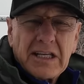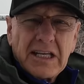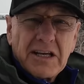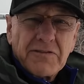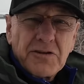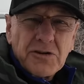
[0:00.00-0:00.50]

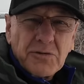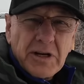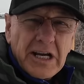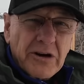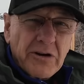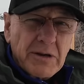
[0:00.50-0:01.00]
if you're
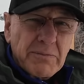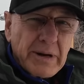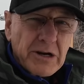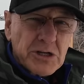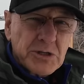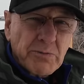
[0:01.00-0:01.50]
carrying
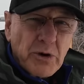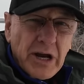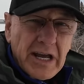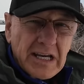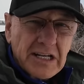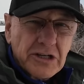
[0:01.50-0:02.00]
bear
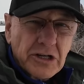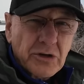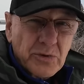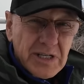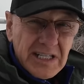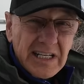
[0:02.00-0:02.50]
spray into
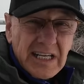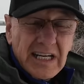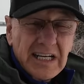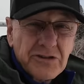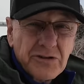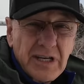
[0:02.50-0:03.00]
grizzly
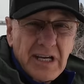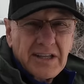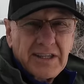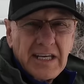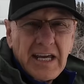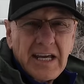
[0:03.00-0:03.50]
country
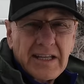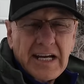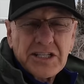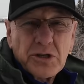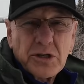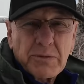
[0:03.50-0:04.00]
and thinking
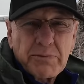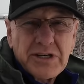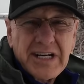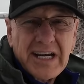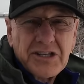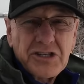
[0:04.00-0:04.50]
that's going to
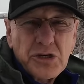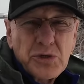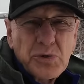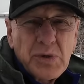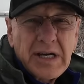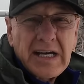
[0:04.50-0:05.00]
protect
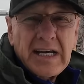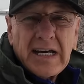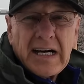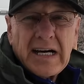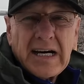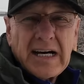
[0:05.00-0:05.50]
you,
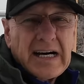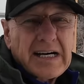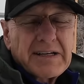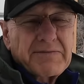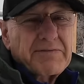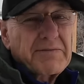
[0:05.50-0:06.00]

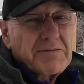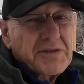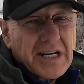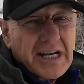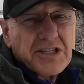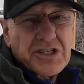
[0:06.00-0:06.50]
uh,
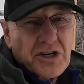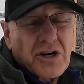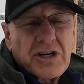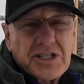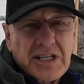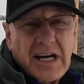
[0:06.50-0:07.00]
chances
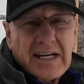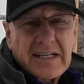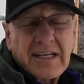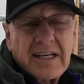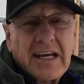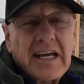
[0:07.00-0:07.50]
are it's
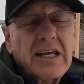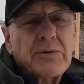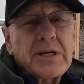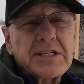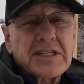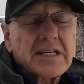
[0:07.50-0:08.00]
not.
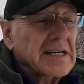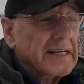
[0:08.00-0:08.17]
Anyways,